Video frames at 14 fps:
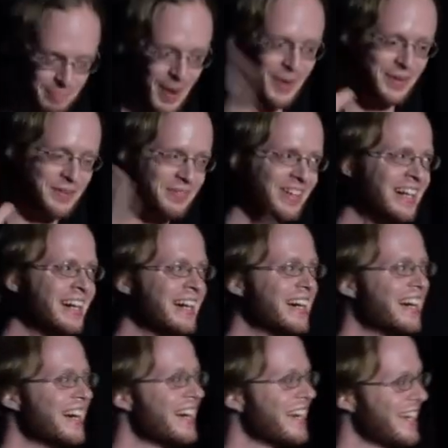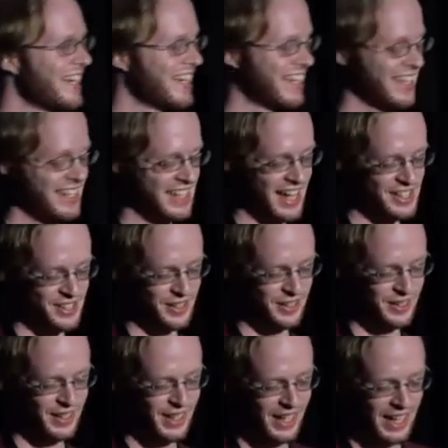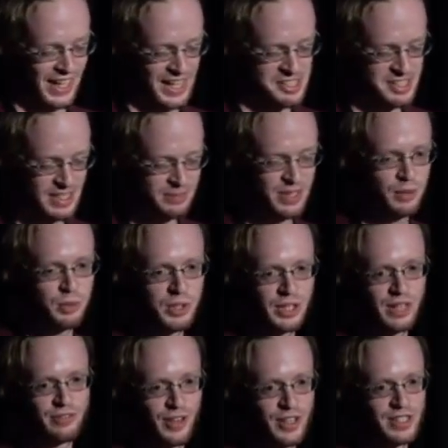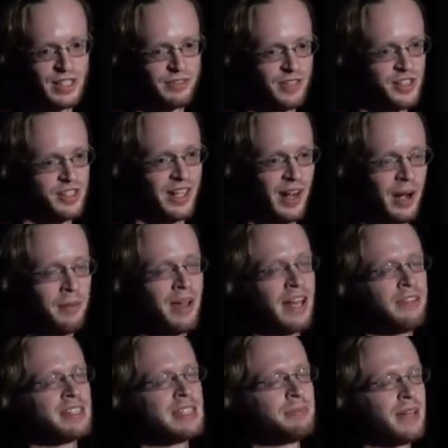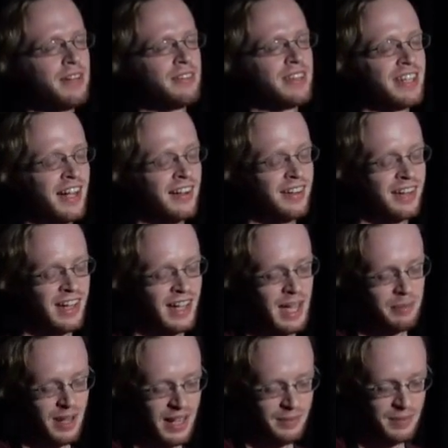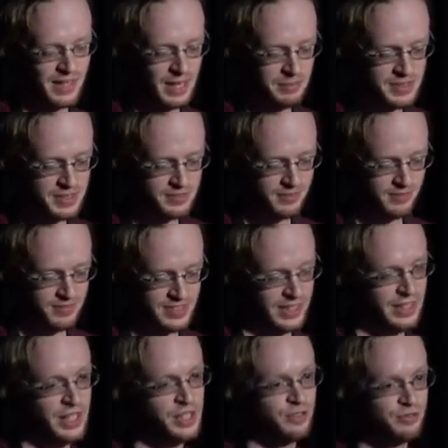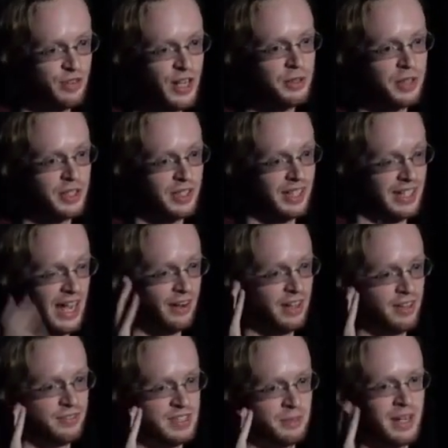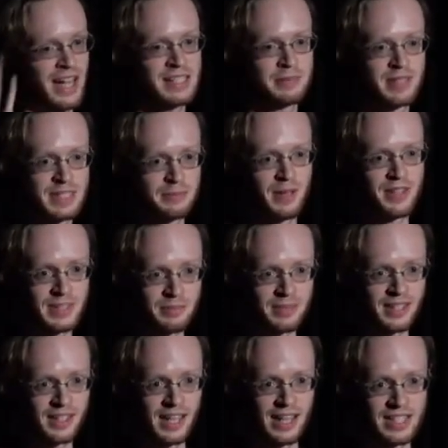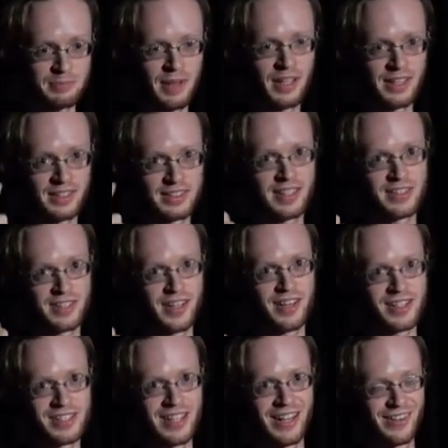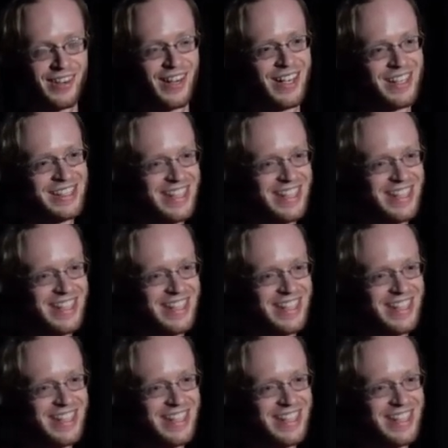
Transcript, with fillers: Boom. Yeah, so it seems unwieldy at first, and at first you're like, oh man, I have to spell everything out. But it becomes second nature very quickly. Like now, if someone asks me to spell something, I'll spell it delta arch tango arch.